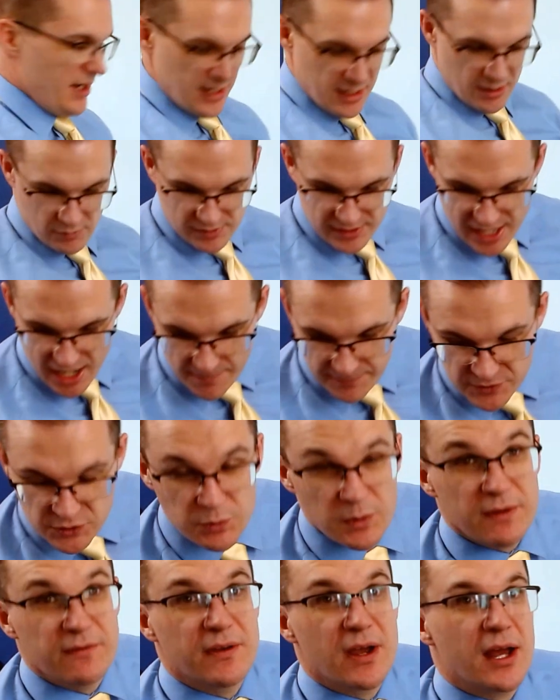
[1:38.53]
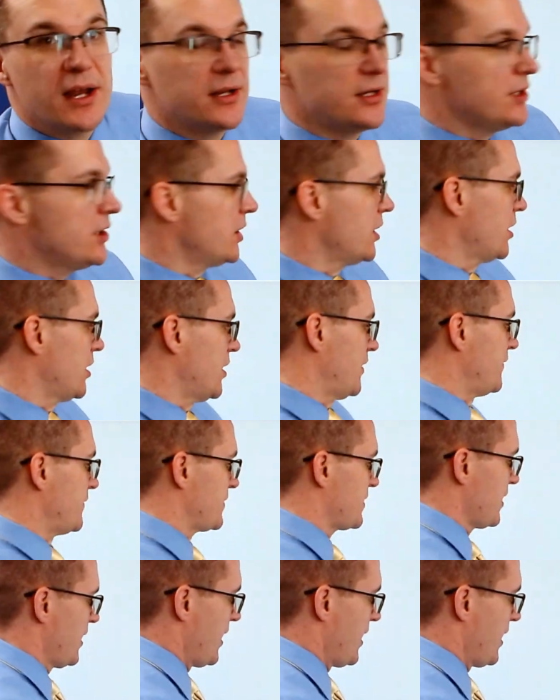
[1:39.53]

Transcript: And what happens, we've got nerves